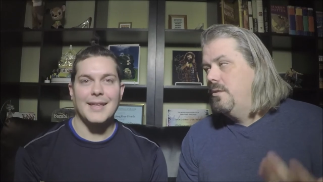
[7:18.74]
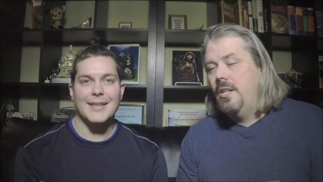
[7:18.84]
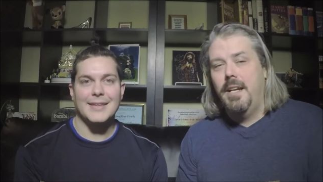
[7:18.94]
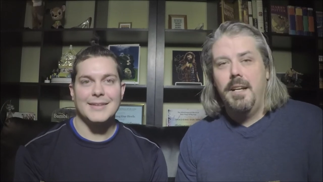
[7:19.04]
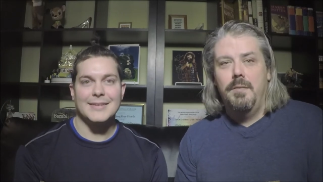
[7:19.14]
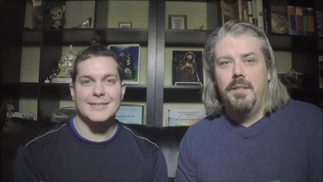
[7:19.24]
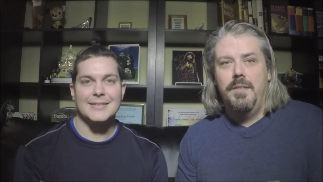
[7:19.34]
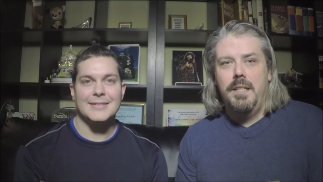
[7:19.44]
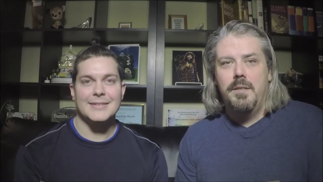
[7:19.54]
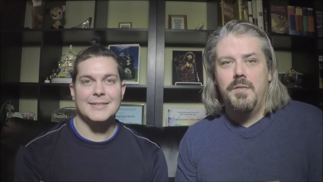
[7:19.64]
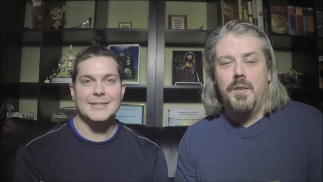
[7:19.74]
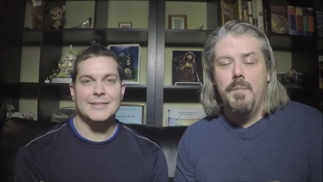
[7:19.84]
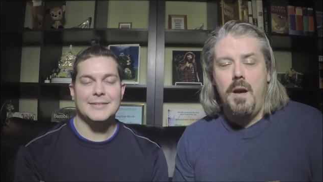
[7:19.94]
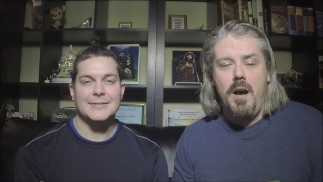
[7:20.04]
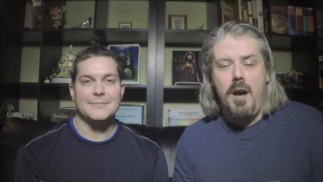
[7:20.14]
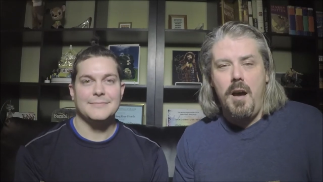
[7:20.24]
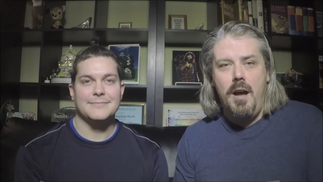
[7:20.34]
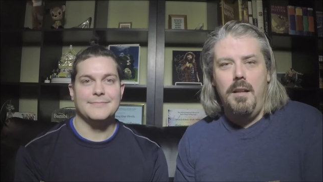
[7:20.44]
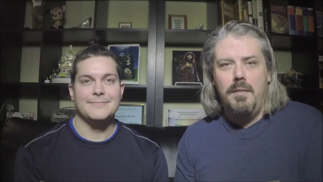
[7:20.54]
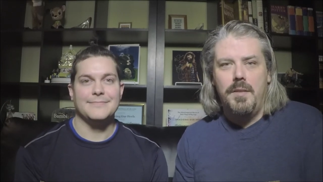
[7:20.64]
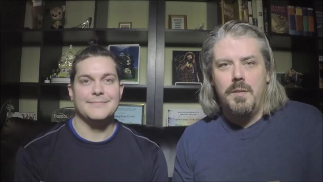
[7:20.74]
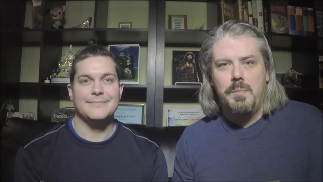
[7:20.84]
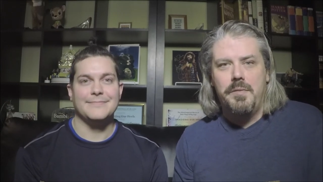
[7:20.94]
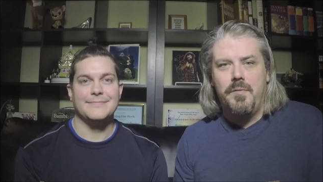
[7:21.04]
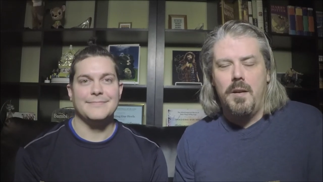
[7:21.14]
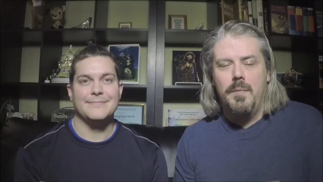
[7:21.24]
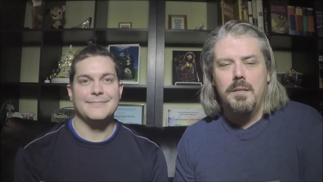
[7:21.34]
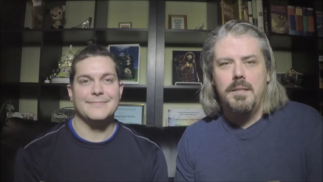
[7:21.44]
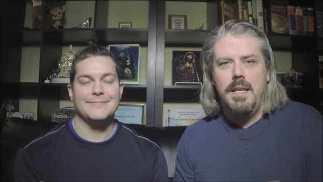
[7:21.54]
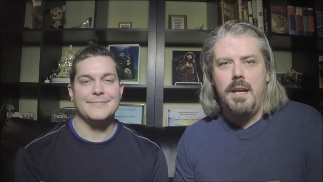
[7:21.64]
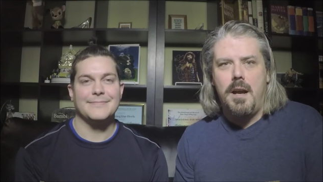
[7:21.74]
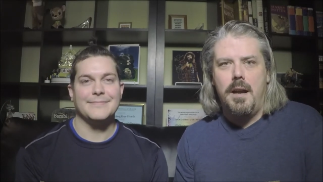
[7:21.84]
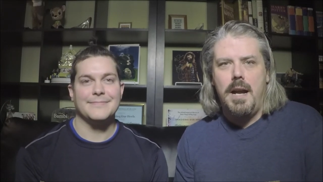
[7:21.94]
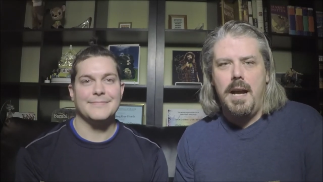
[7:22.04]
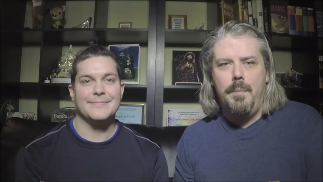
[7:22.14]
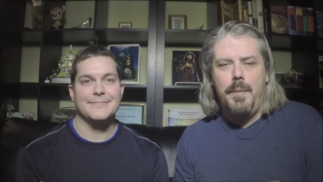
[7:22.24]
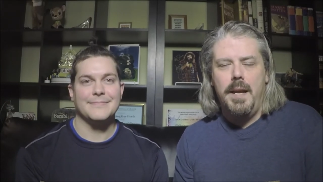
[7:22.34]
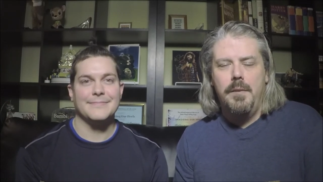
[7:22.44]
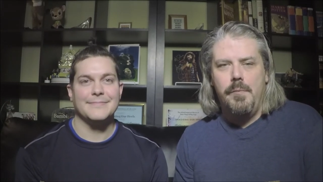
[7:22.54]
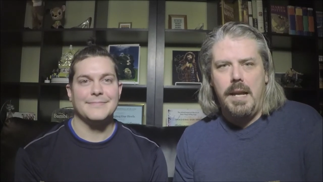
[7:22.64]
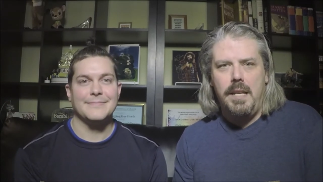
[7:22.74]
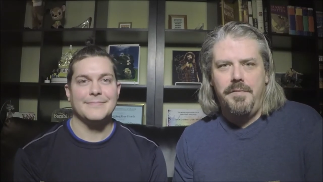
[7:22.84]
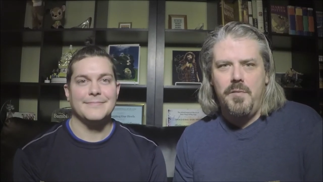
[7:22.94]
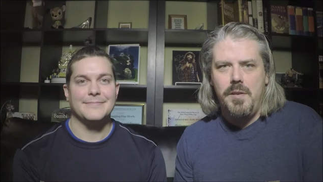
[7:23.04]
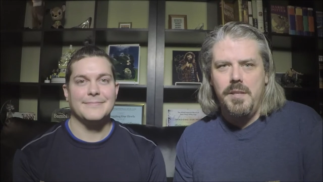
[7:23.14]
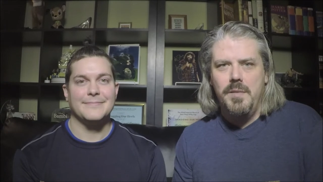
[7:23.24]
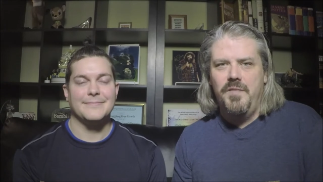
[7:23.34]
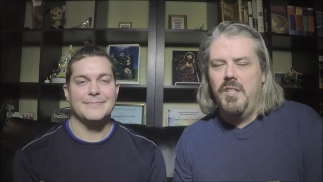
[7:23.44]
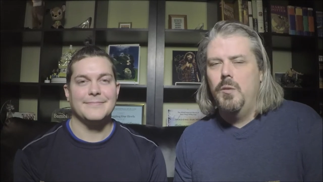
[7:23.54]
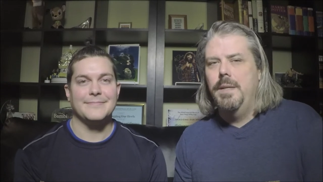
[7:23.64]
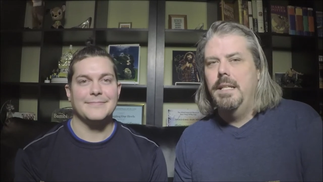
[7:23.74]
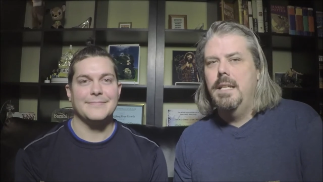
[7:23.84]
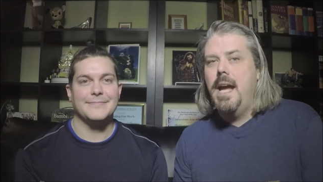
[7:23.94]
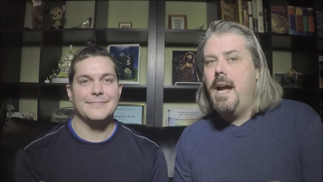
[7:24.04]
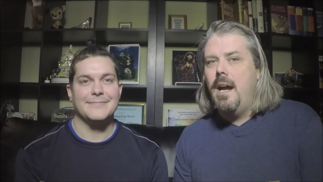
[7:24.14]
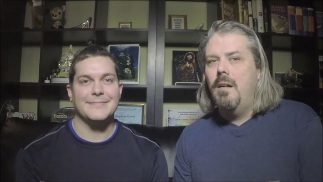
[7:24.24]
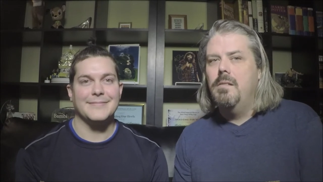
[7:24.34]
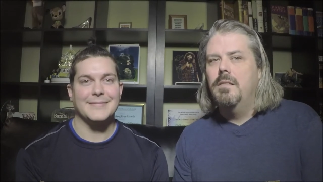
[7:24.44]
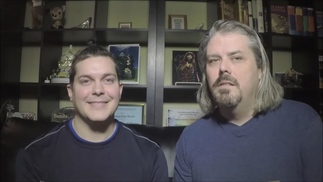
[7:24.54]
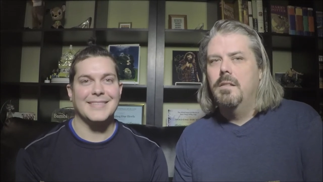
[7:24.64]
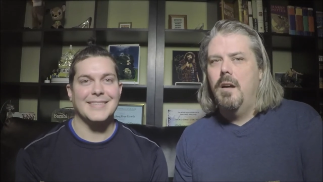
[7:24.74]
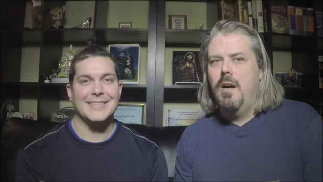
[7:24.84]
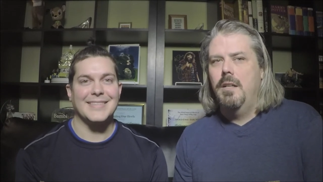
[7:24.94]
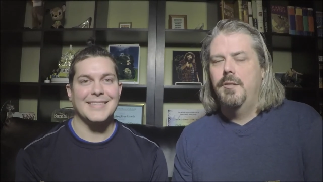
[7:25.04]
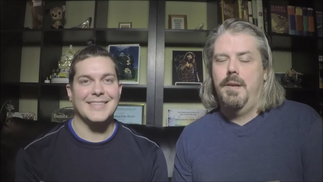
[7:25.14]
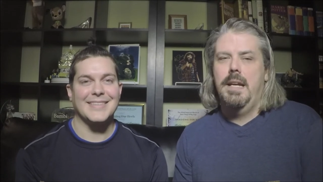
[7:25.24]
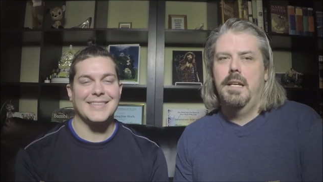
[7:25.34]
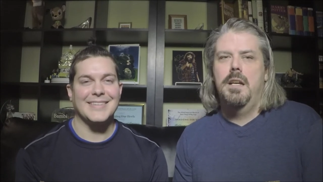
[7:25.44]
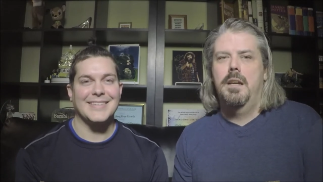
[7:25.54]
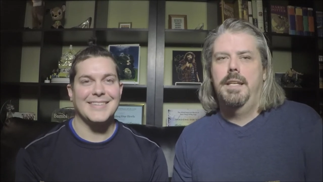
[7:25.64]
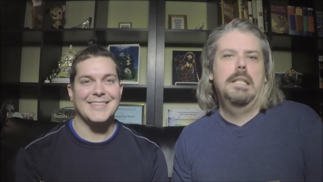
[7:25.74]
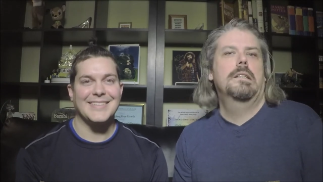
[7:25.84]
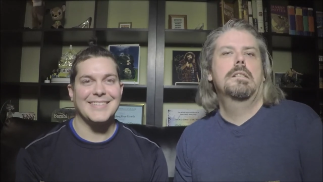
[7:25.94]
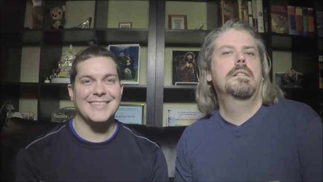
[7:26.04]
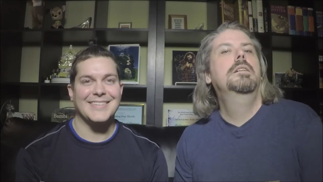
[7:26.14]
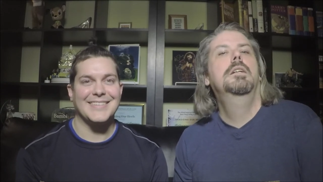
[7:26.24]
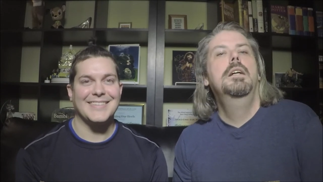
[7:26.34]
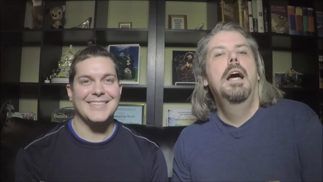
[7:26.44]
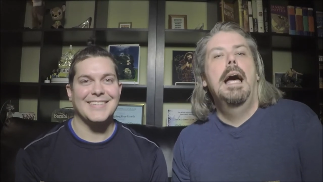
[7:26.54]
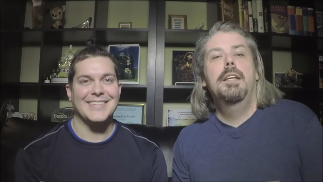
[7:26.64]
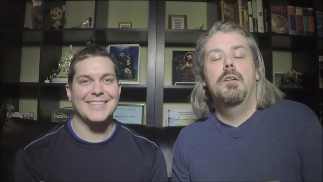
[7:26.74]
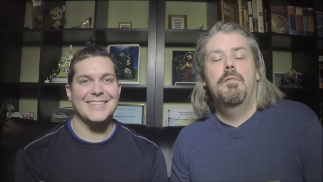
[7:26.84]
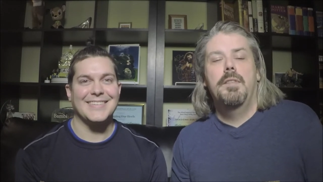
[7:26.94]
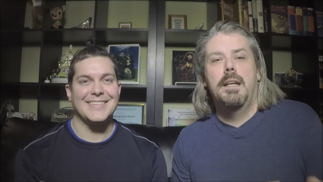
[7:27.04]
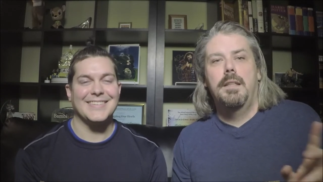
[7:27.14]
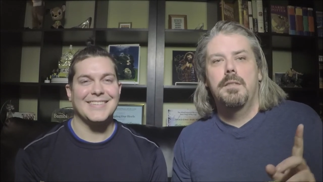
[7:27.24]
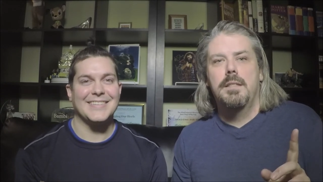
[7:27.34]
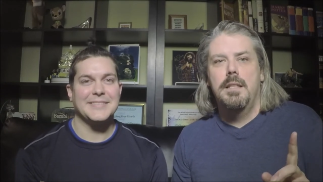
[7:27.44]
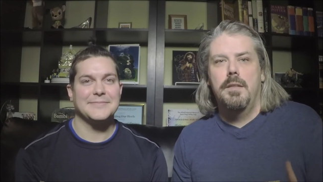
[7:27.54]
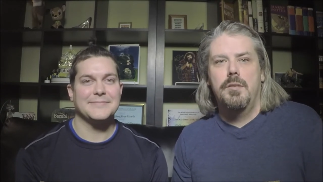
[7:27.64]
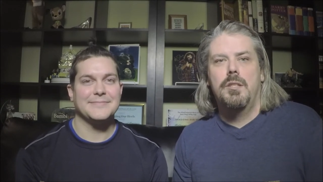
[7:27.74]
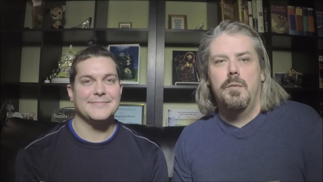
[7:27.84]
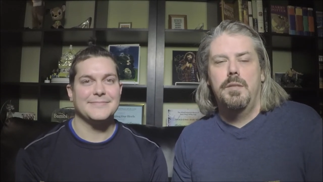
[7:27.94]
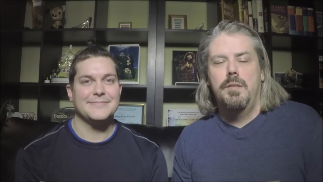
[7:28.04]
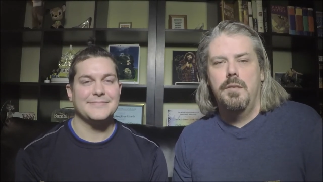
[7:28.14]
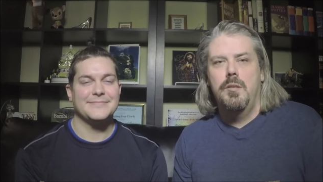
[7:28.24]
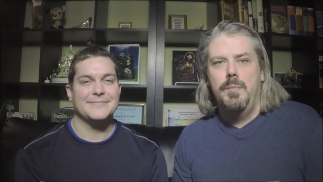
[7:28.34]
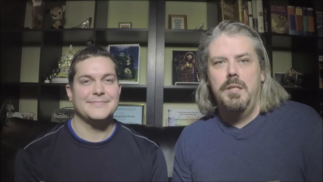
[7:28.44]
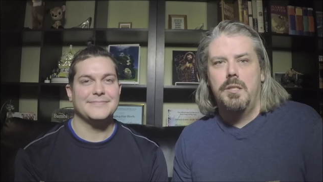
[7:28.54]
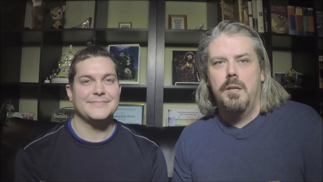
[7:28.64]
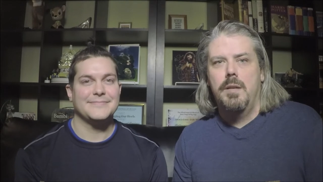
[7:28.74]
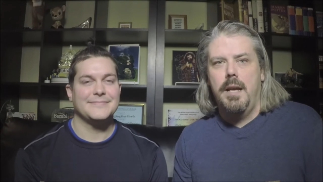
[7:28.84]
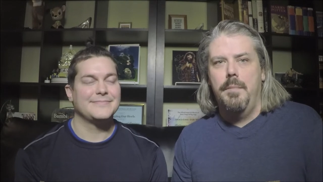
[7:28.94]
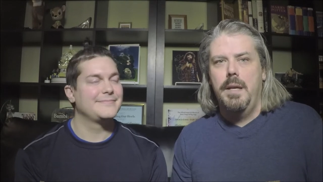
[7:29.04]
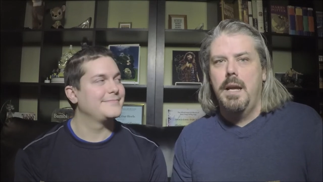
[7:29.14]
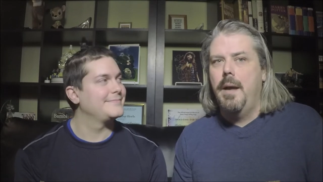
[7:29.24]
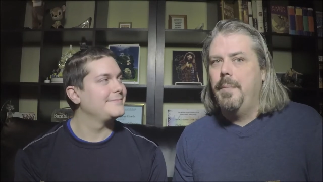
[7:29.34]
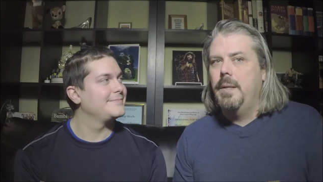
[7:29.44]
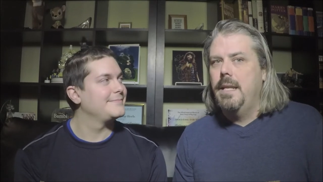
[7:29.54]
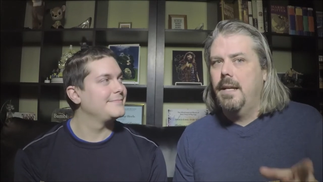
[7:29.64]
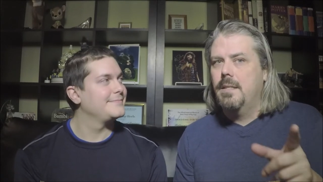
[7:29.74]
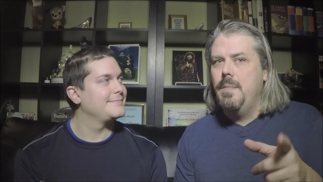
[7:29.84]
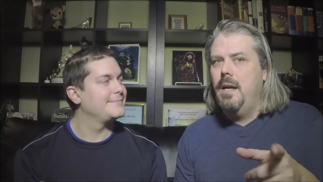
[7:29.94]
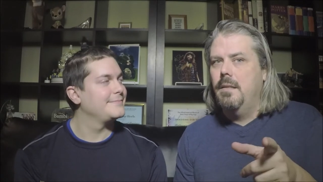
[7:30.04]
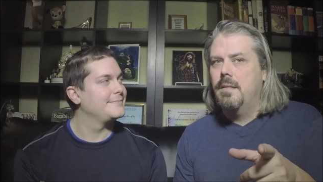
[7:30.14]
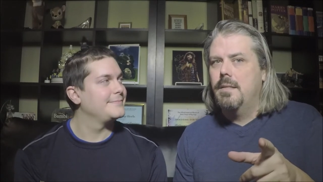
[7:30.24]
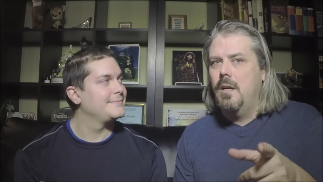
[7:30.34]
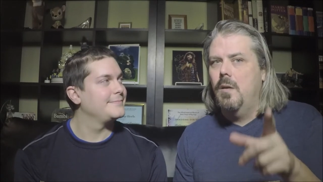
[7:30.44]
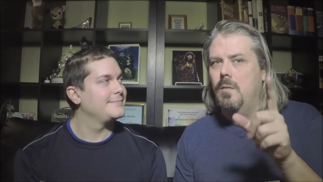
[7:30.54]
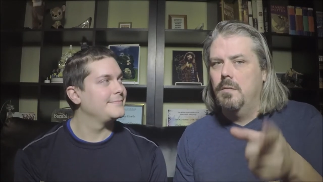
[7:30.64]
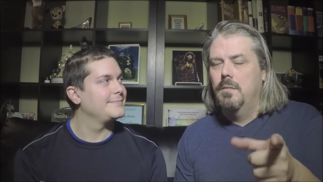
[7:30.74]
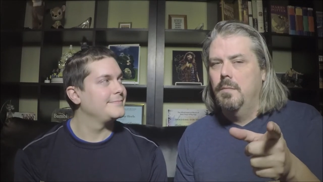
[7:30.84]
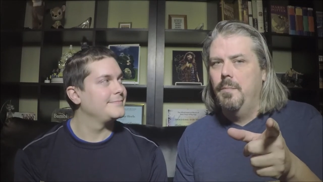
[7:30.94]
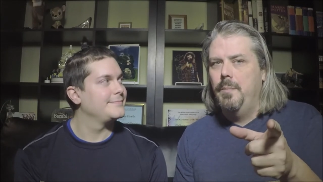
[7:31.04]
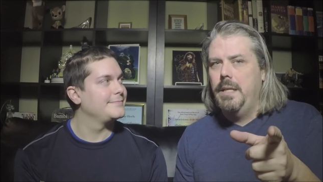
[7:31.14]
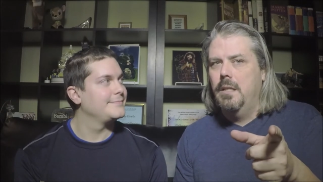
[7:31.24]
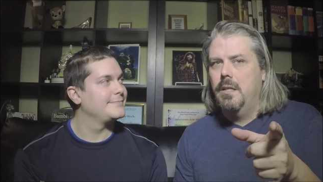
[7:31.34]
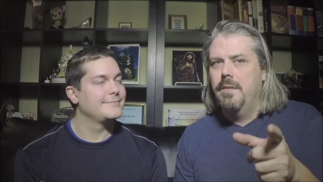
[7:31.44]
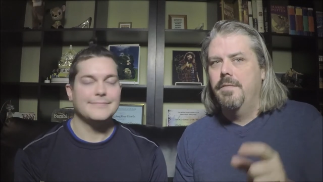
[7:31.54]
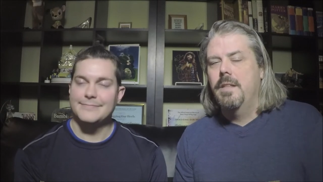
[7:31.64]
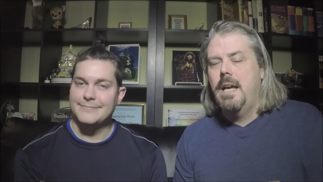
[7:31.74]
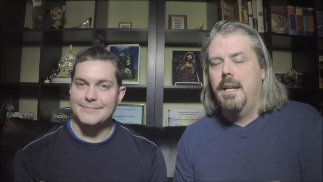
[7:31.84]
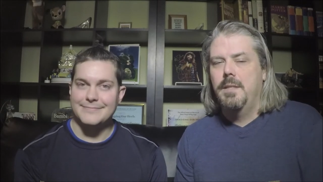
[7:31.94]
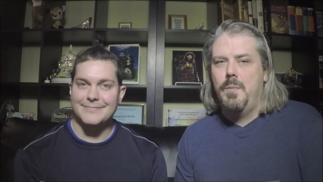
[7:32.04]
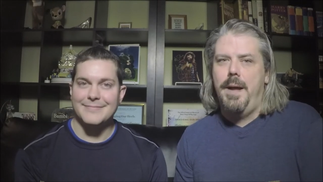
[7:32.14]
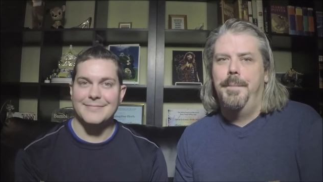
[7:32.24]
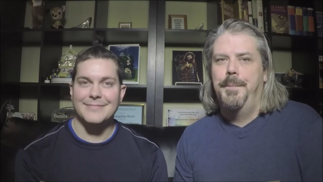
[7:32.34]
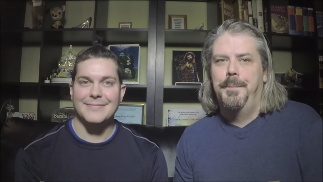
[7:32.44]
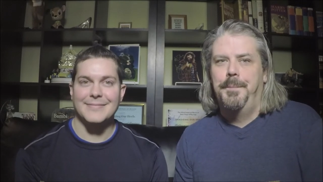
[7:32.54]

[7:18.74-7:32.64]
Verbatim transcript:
Speaker 1: Check out the videos from all of those performers. They are up and ready for your viewing now on Dragging Our Heels. And don't forget, there's another Show Us Your Newbie show coming up next month, so be looking for that as well.